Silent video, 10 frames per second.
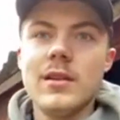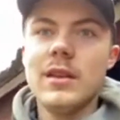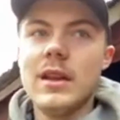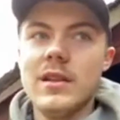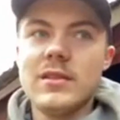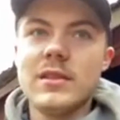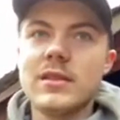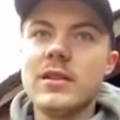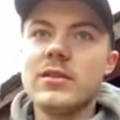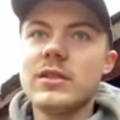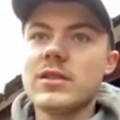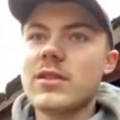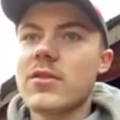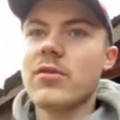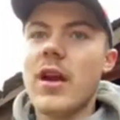that they're just
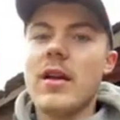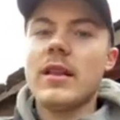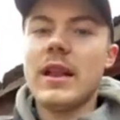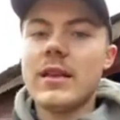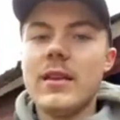crap. Like